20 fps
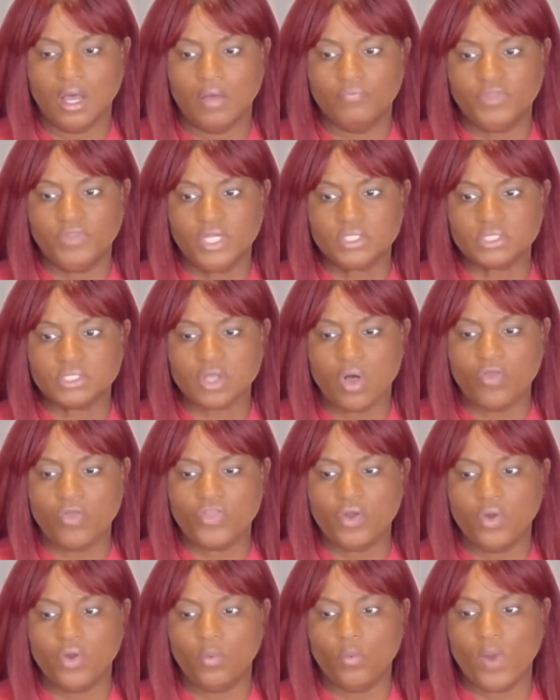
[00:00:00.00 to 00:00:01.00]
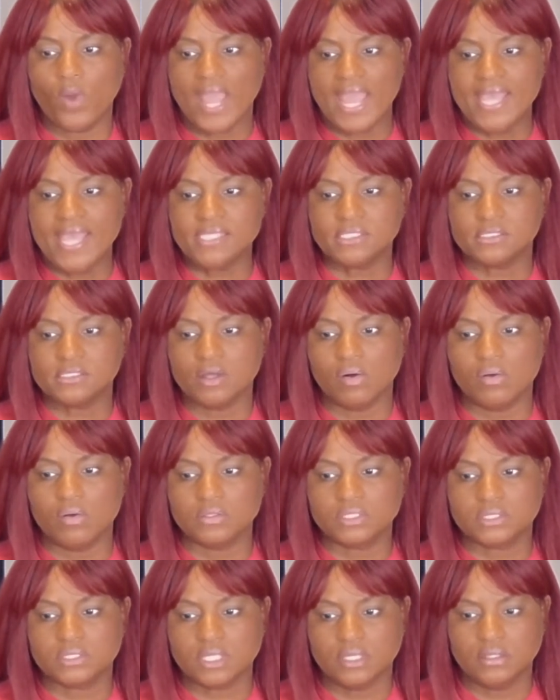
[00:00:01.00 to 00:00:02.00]
There's other ways
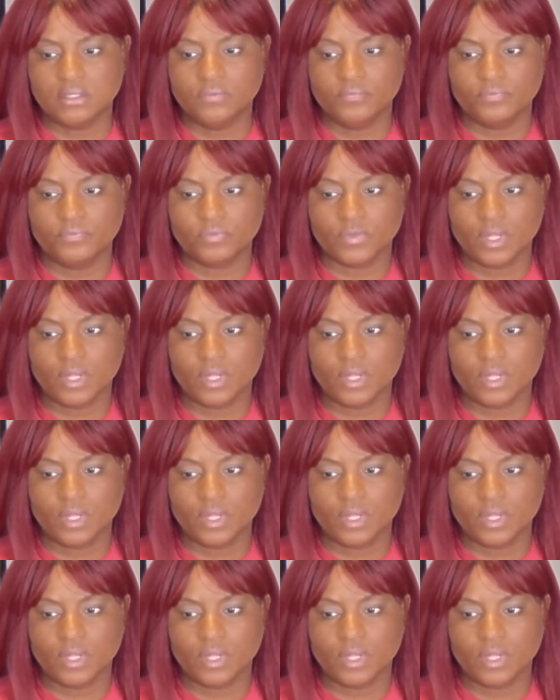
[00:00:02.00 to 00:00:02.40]
also.